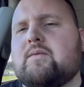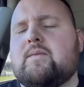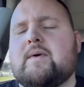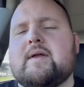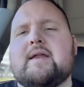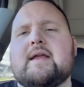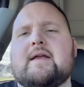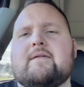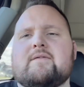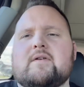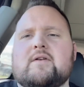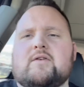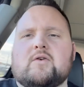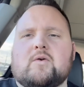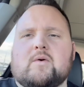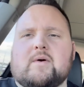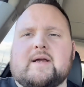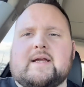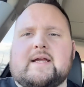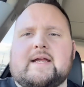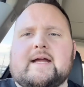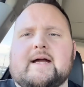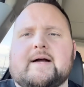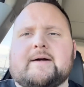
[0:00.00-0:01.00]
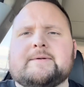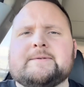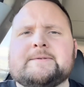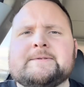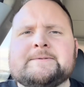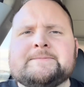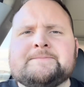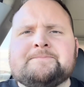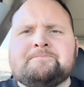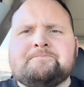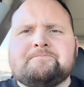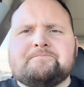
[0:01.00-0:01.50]
with inventory here.
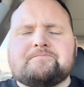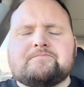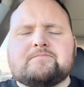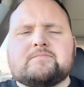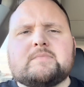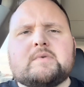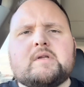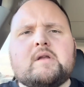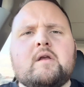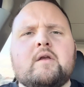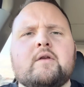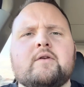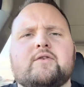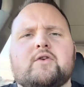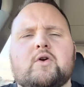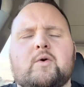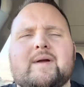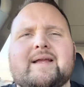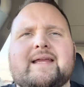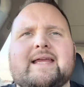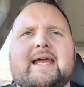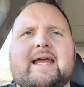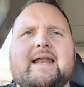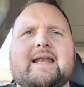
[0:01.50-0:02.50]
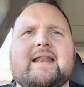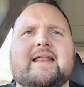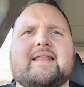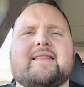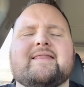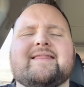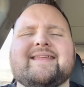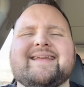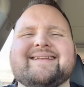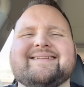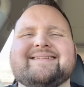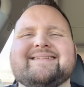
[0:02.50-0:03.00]
So again,
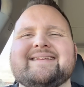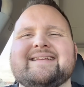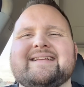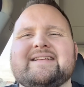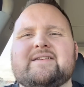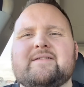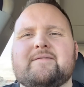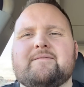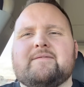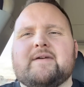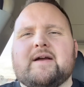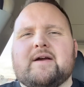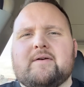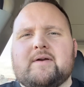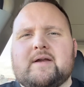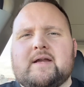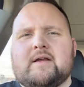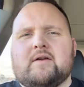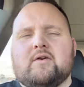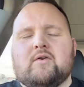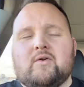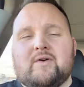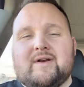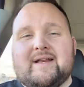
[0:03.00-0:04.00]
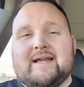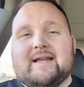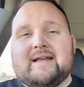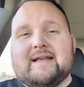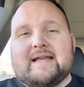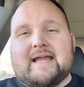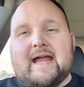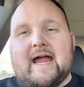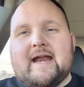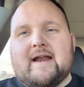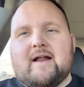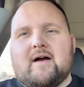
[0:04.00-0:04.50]
this is a very good
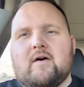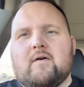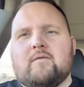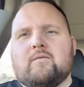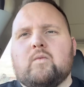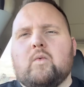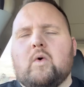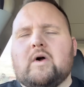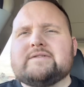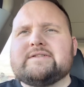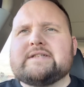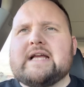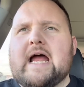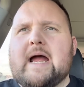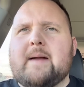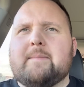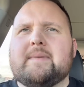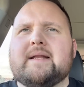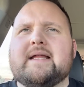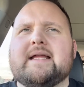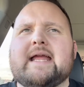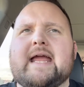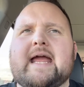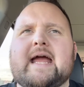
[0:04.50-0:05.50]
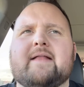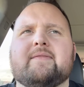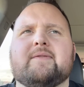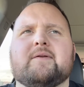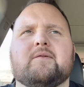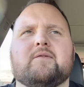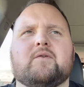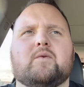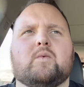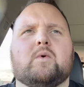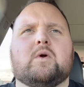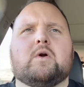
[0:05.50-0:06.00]
indicator of what's happening out there
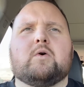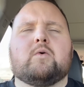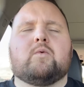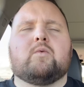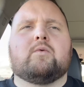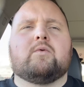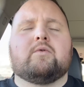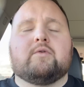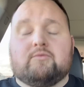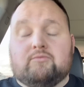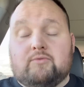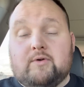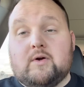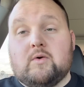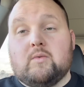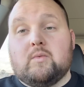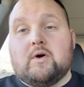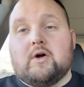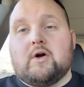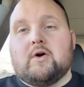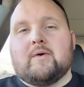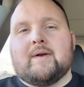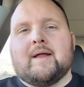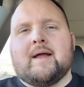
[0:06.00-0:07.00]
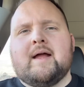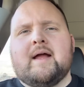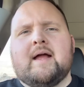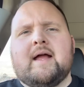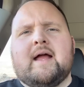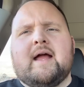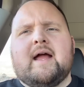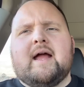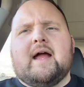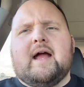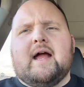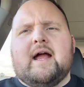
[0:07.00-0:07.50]
in the real real world,
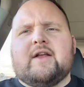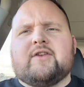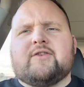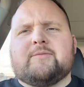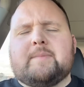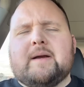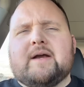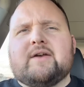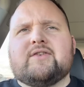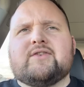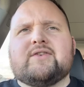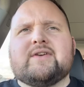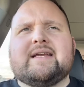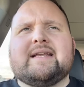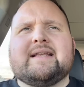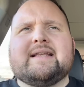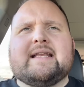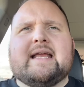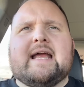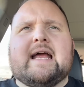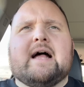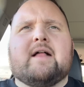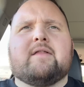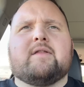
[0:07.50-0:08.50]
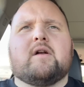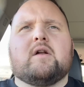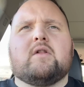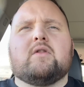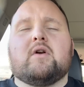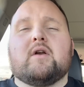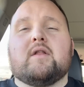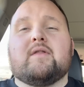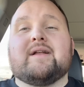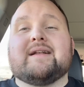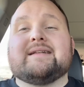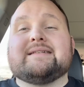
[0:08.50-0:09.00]
especially now that a
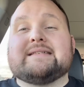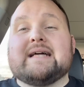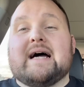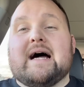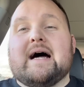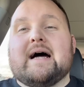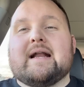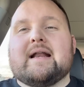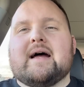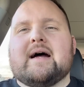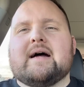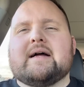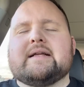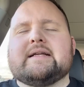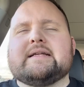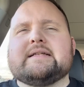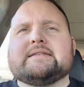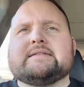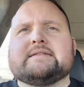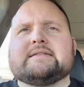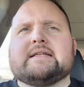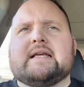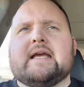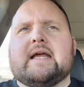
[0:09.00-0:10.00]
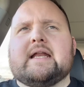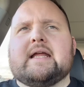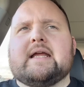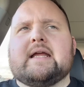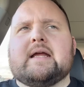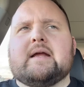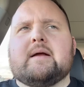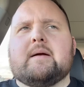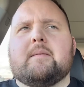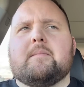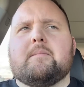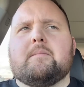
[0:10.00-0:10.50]
lot of the data is
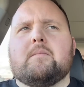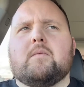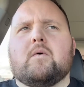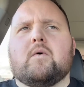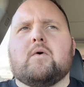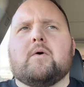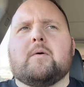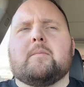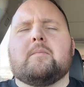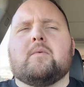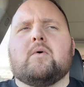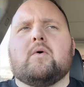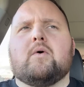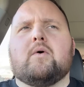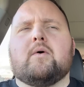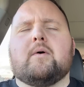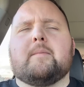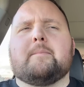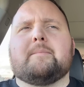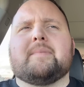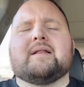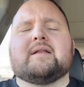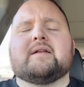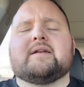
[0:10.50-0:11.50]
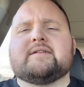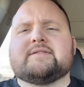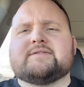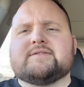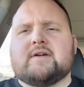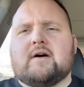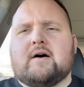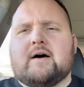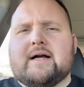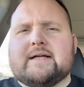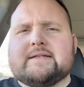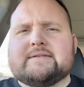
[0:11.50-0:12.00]
getting more and more
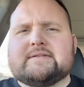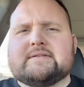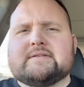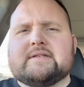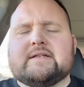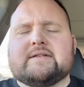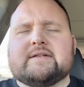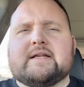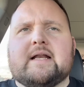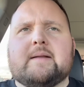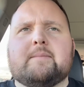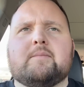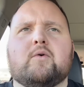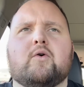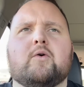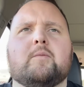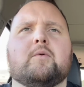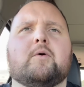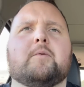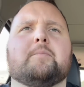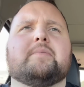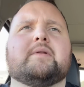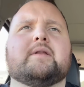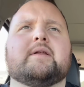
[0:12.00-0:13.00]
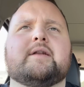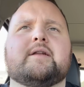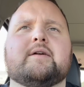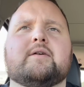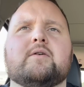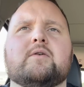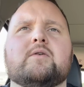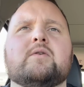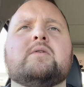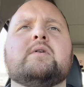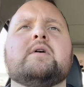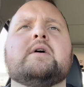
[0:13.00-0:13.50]
politicized. It's getting more and more
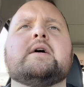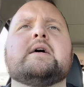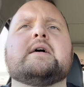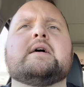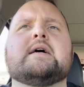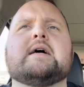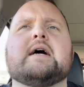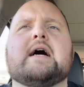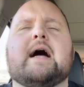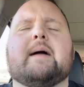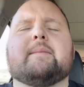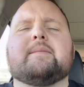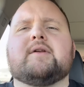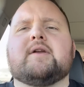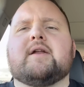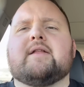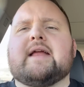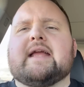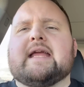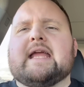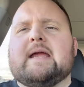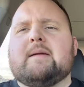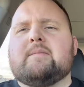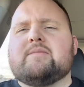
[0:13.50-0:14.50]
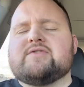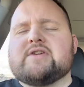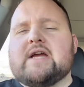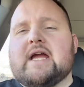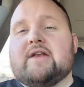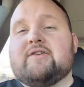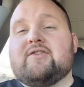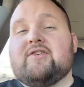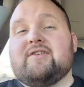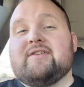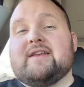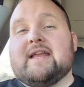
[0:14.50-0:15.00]
political. Um, you know, they keep
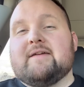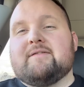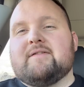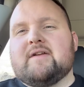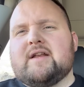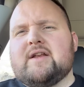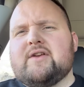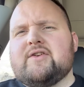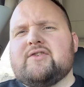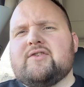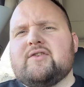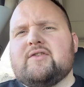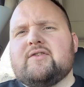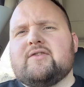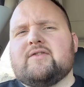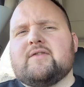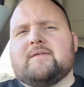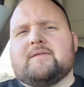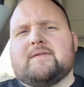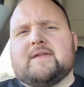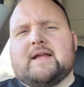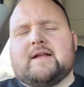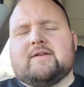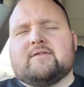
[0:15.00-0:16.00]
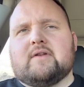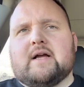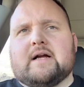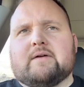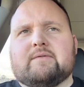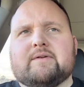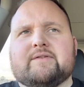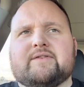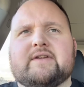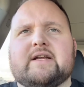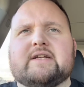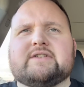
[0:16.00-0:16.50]
changing definitions of things like
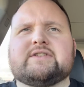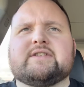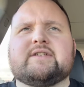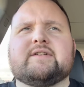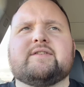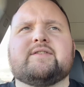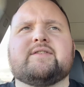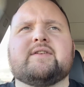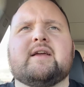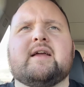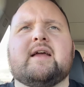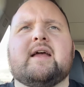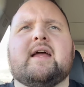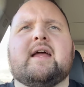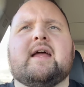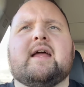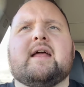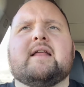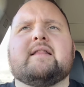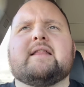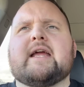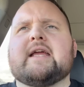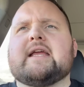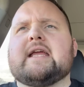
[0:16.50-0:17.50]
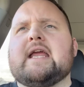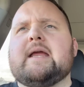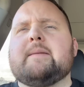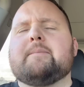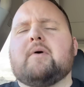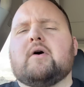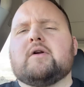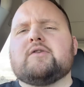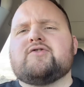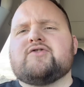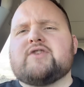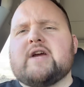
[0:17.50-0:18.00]
recessions. They keep
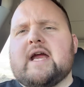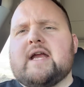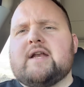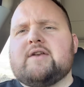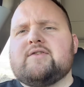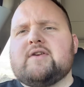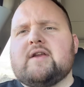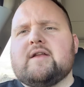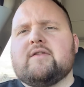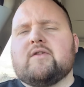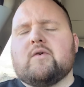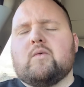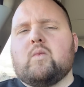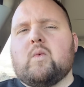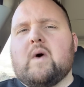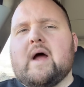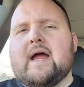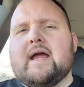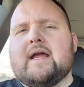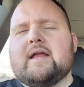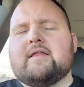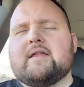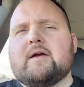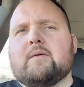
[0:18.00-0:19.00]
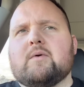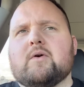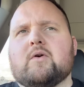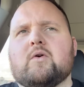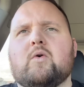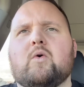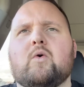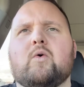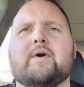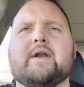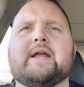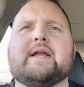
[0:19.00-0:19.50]
on changing the way they
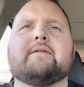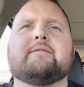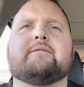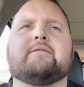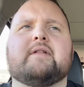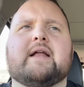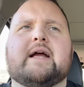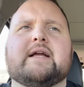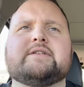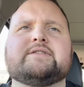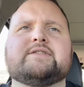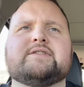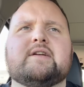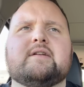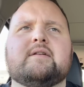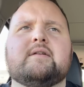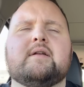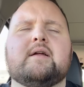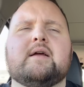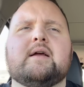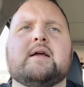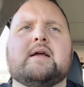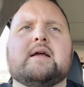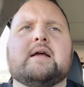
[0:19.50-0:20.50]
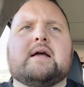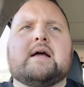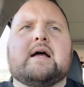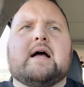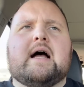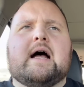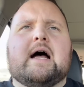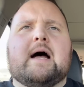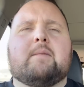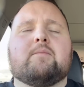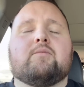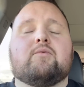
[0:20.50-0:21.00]
record inflation
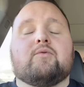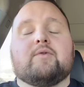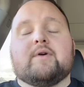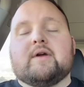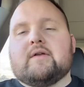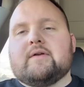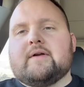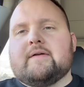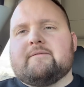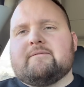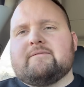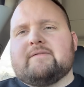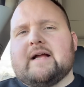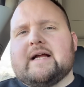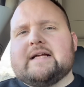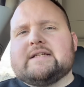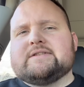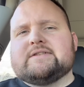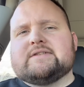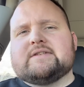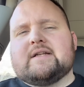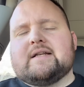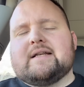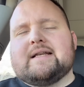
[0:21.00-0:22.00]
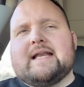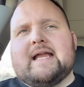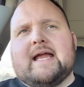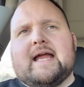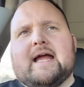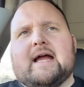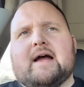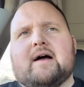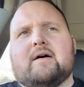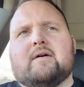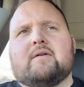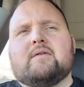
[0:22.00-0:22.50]
um, real inflation
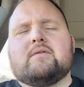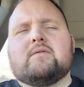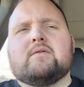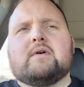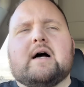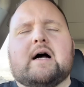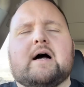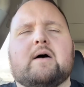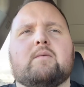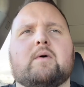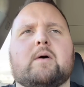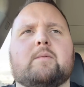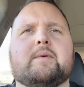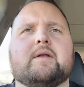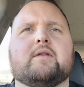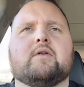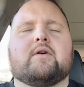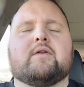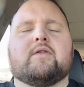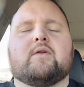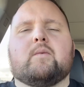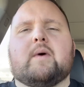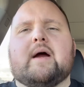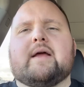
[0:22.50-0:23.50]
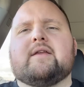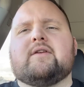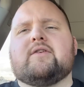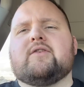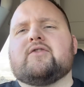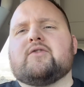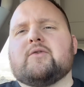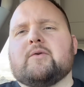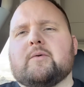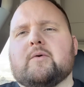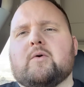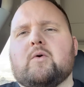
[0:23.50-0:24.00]
now, uh, when we look at the way they used
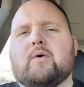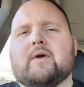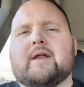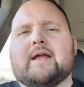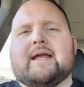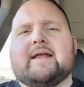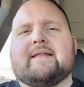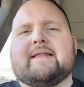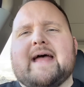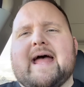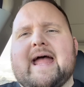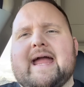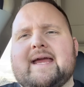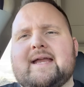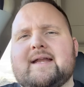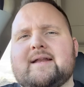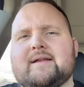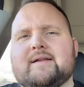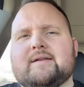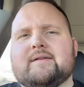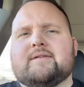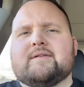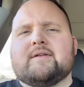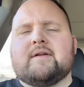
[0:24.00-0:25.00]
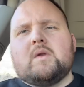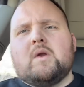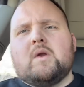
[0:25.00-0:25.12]
to record it in the 80s,